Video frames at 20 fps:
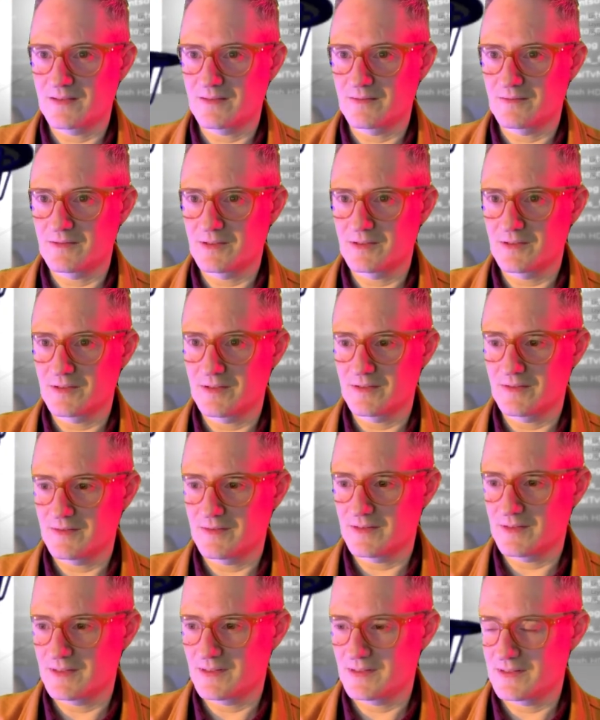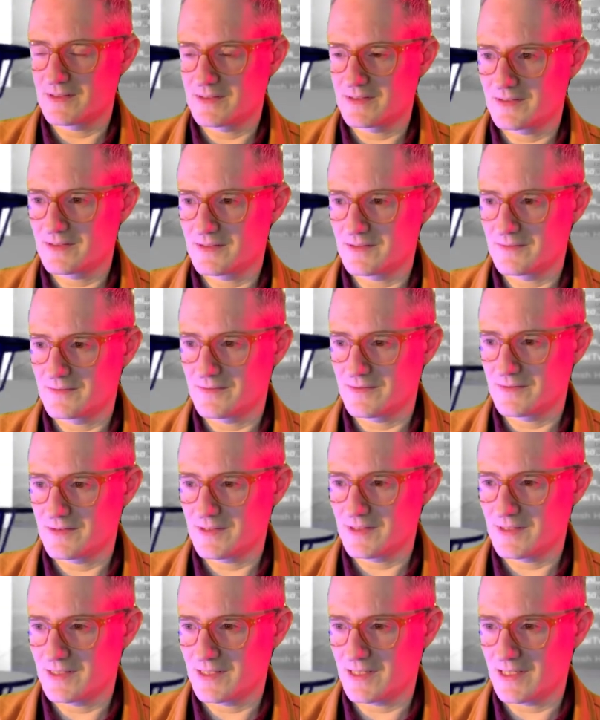just trying to...
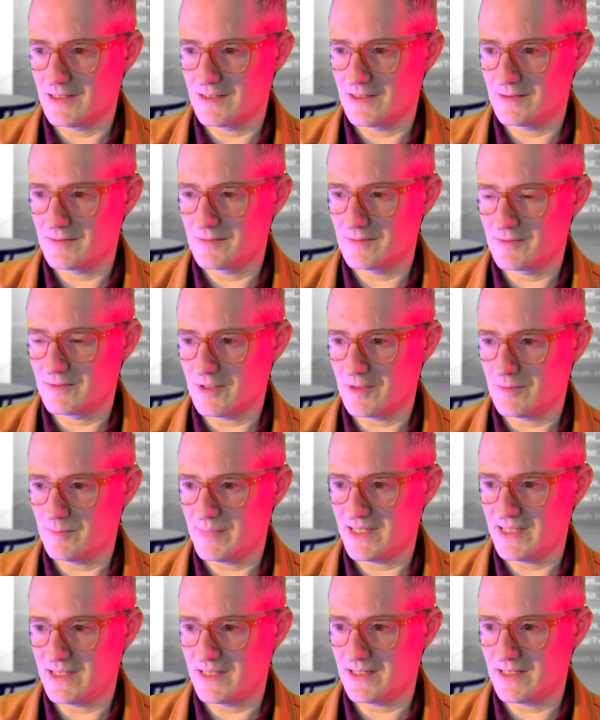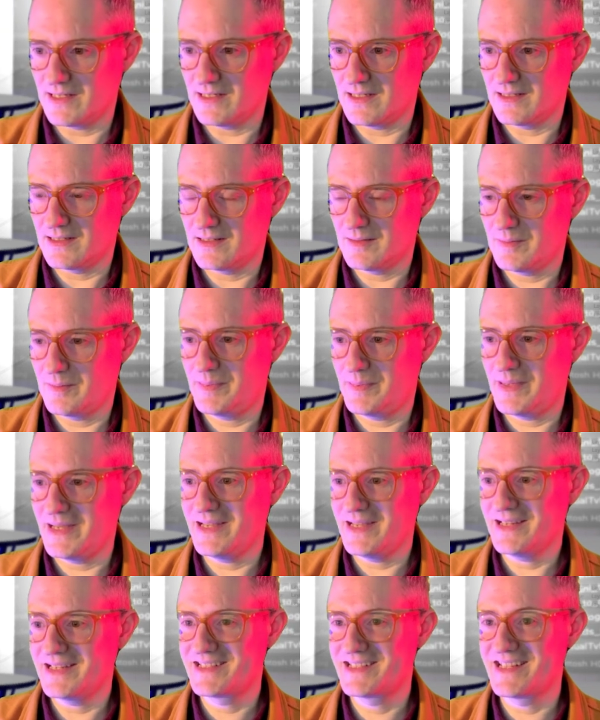Okay, look, we've got a big,
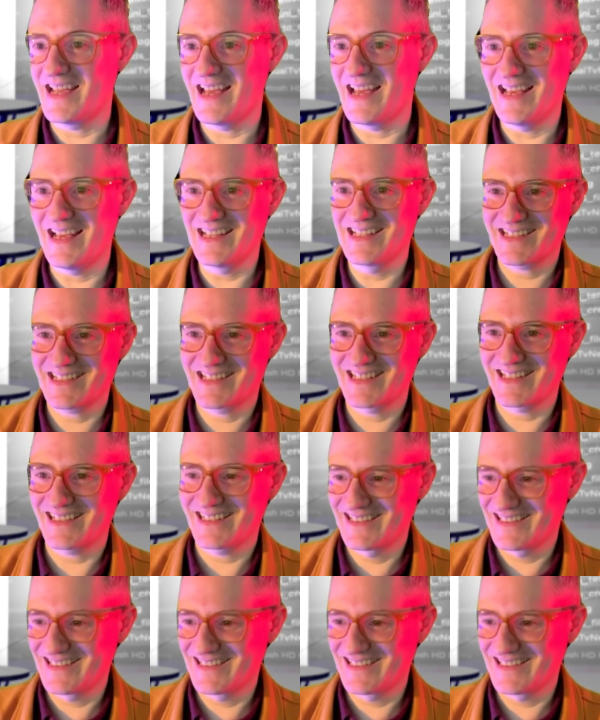big desk.